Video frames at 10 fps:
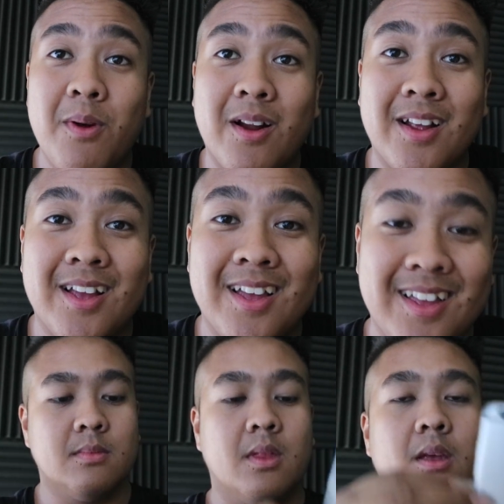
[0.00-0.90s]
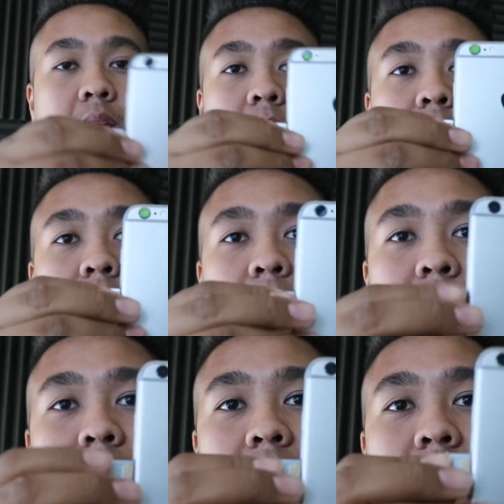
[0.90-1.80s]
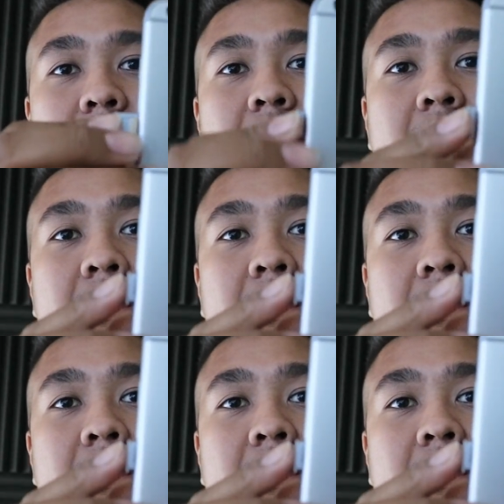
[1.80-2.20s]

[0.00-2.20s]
work. Bring it back in.